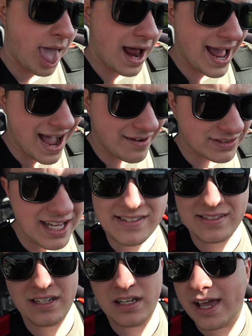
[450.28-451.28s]
I have
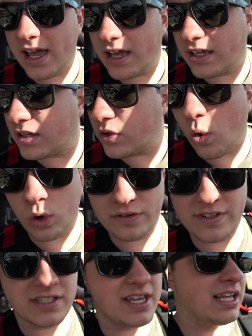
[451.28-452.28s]
less than a
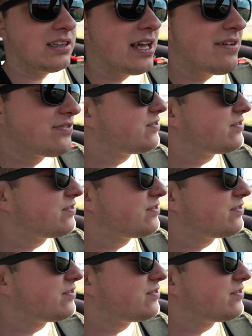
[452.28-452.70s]
quarter of a tank left,